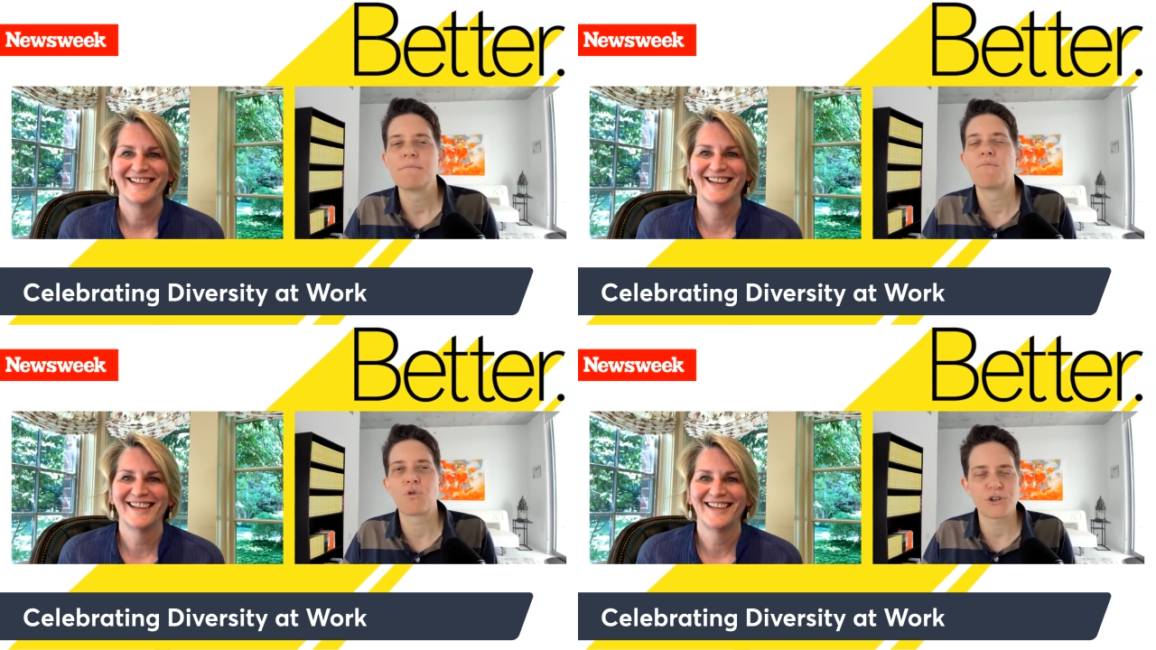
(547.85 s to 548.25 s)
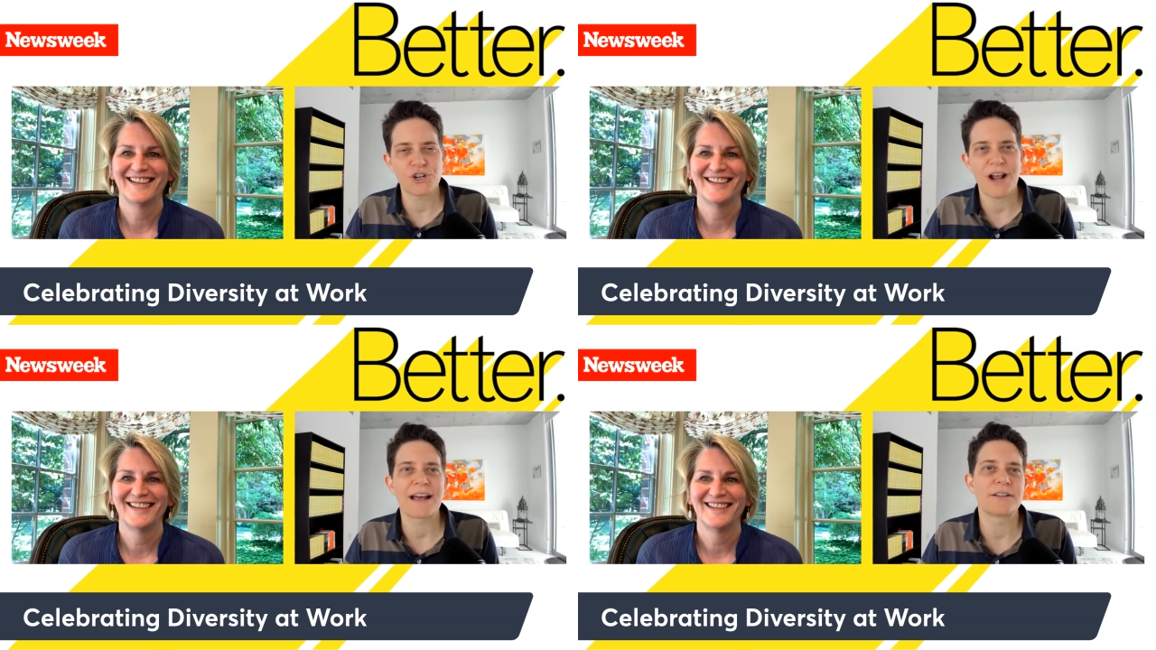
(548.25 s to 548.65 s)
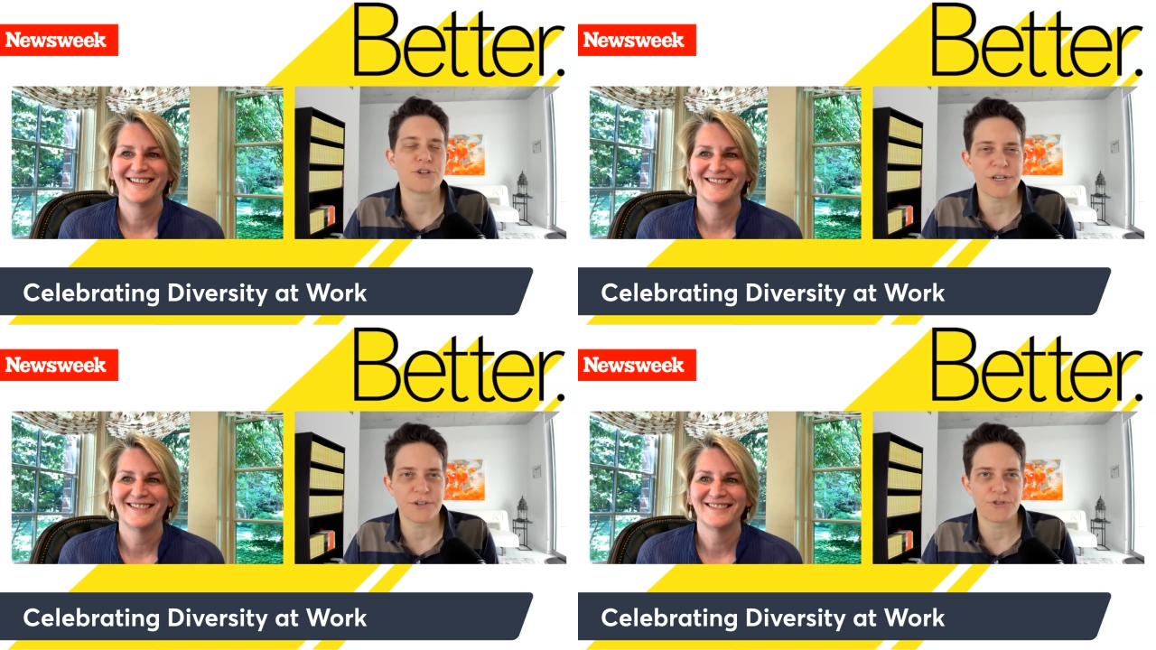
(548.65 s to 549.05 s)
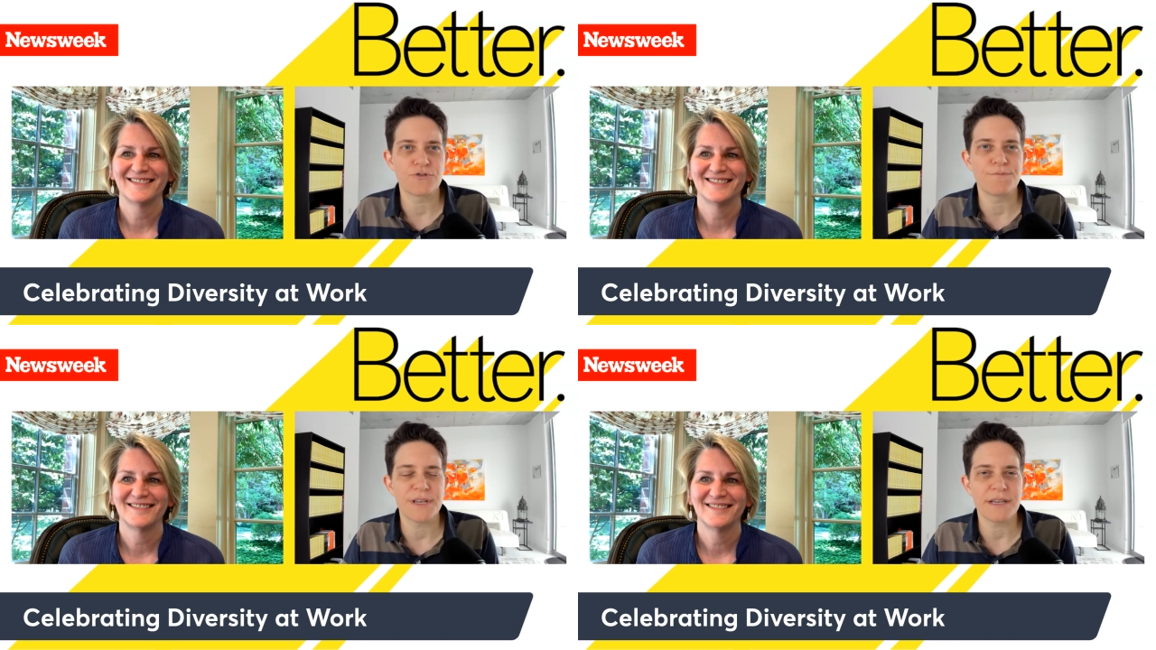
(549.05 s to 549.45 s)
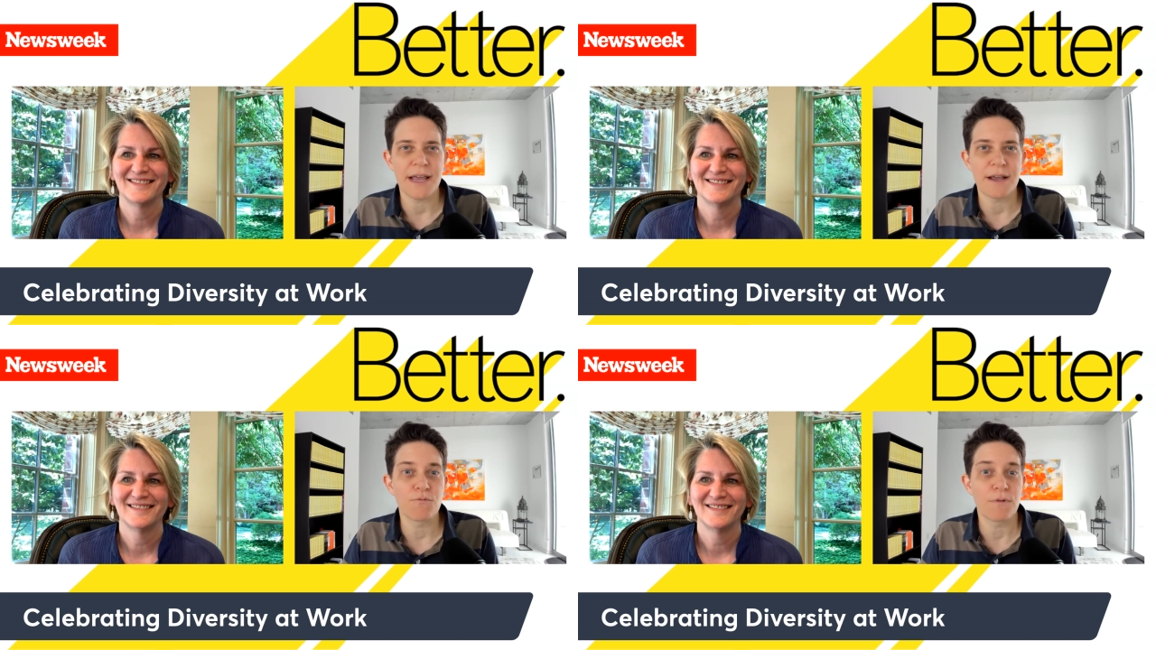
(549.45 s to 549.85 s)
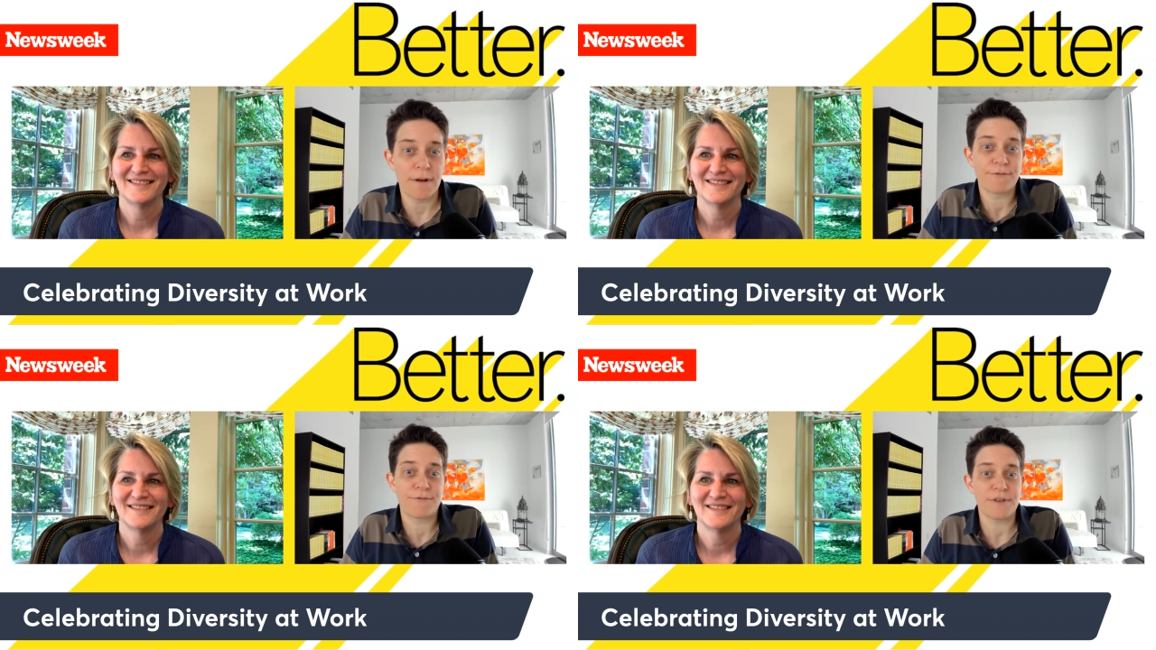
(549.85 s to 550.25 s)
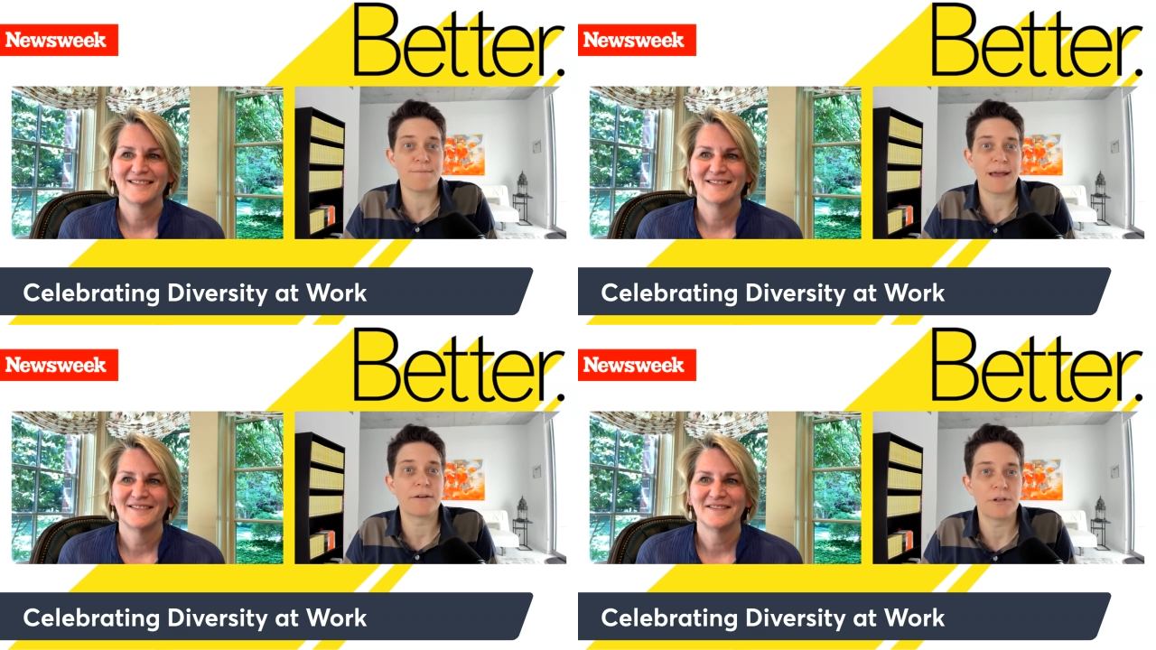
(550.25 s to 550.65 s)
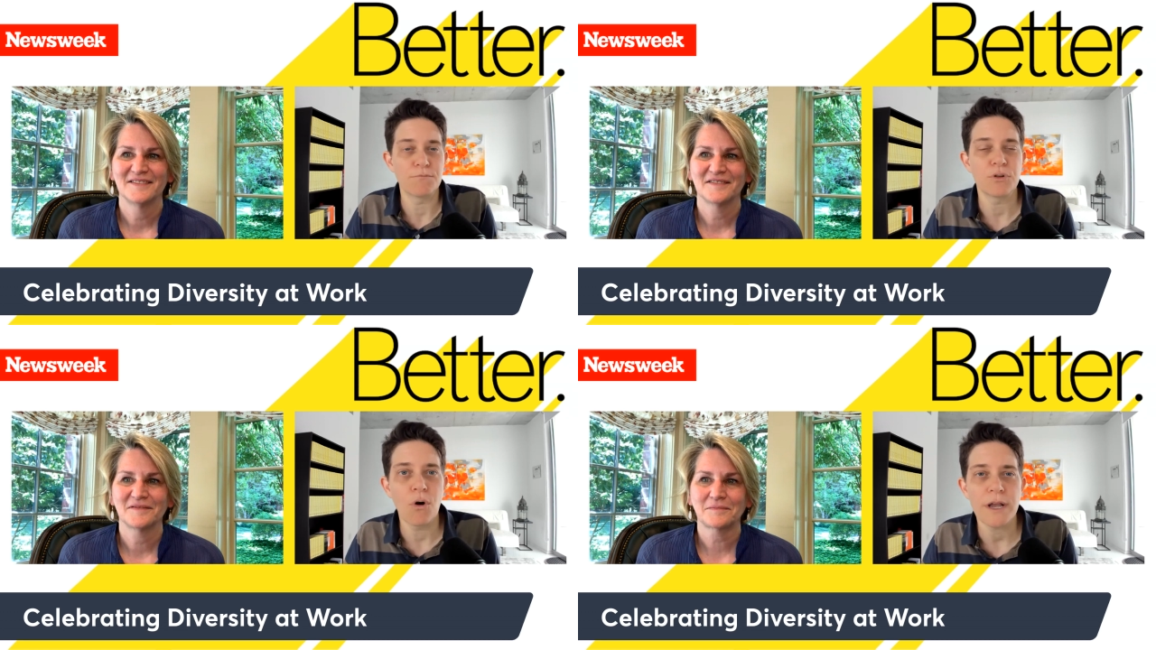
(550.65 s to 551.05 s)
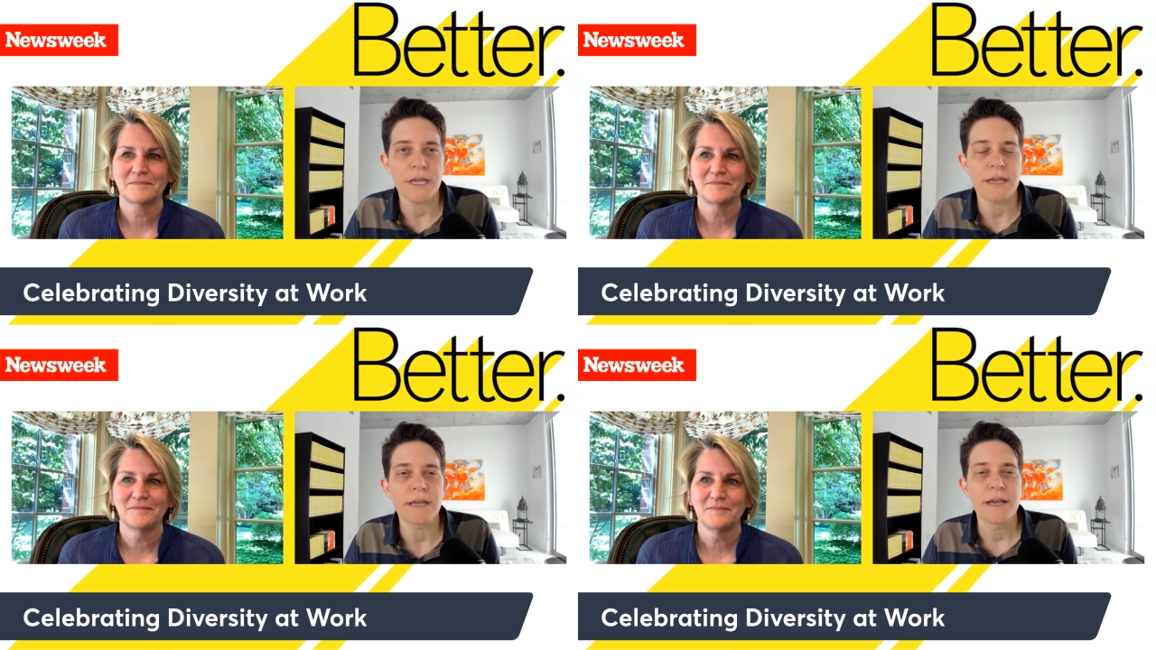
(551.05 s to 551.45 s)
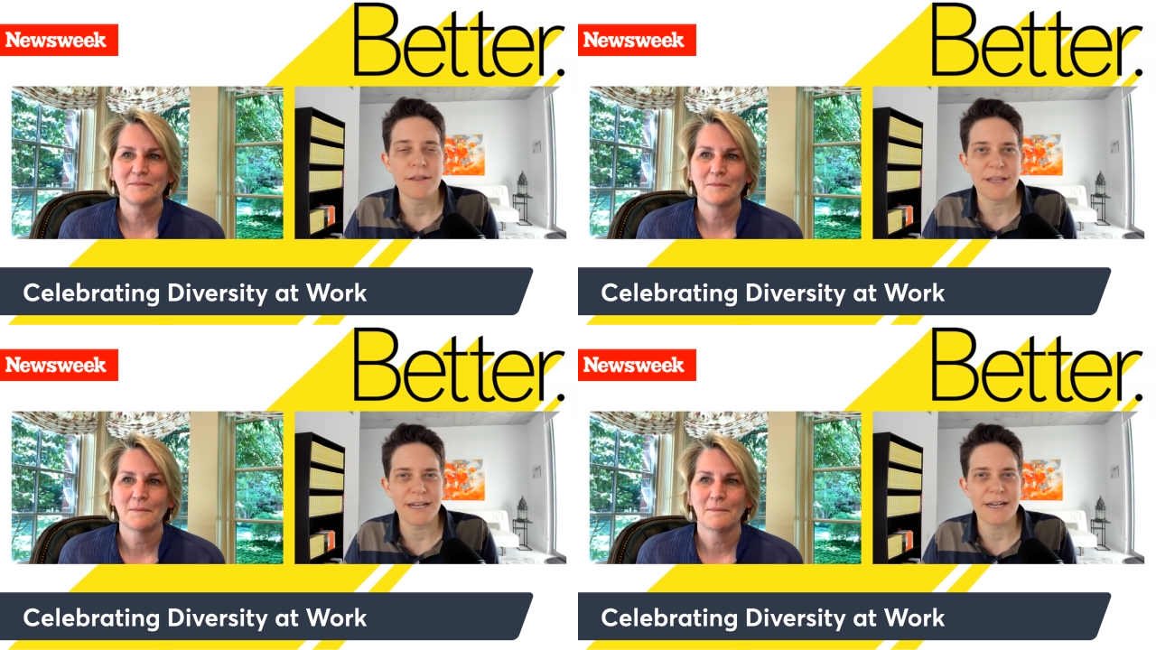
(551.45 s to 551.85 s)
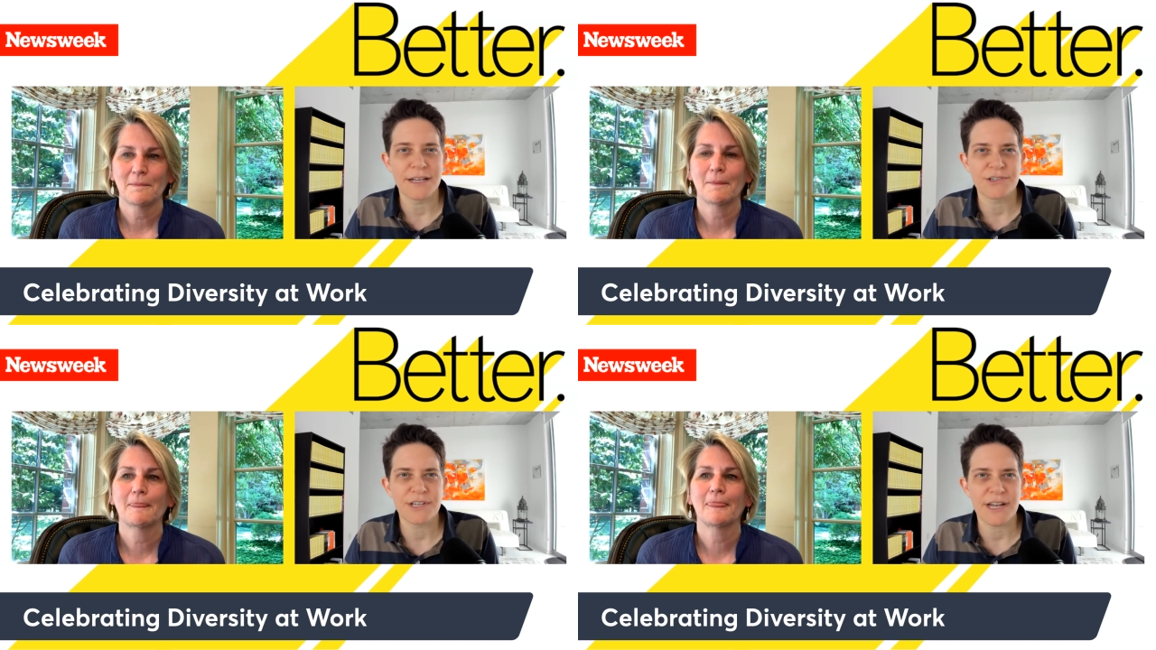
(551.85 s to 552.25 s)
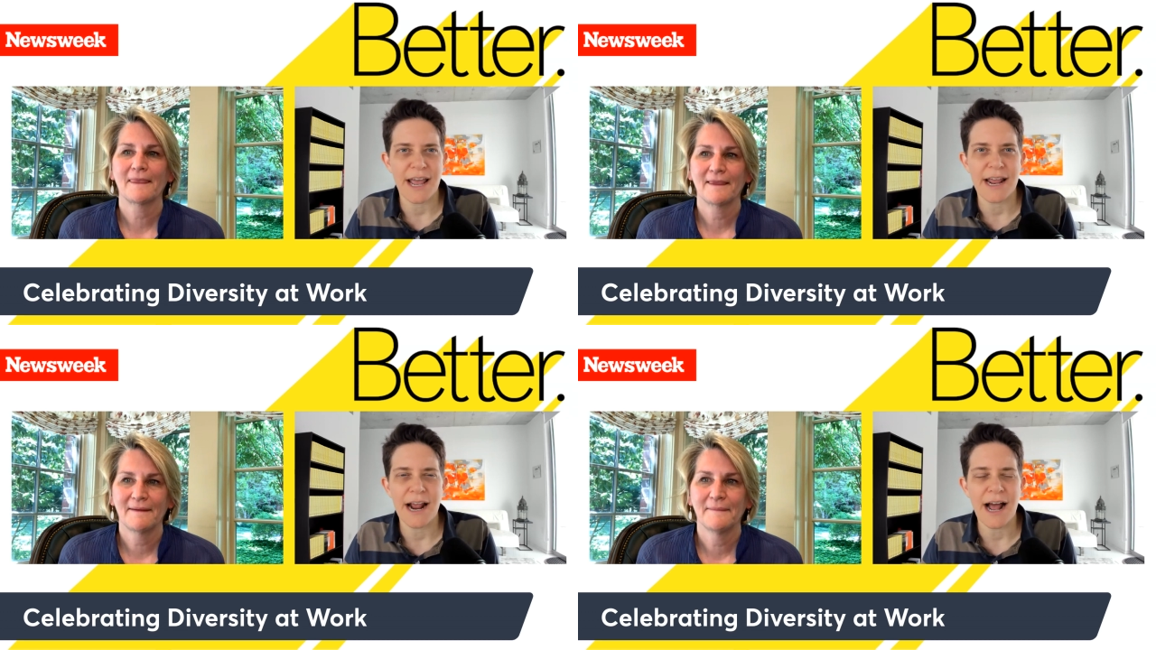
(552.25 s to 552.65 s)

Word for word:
Speaker 1: more challenging to be a, a, female employee than it is today.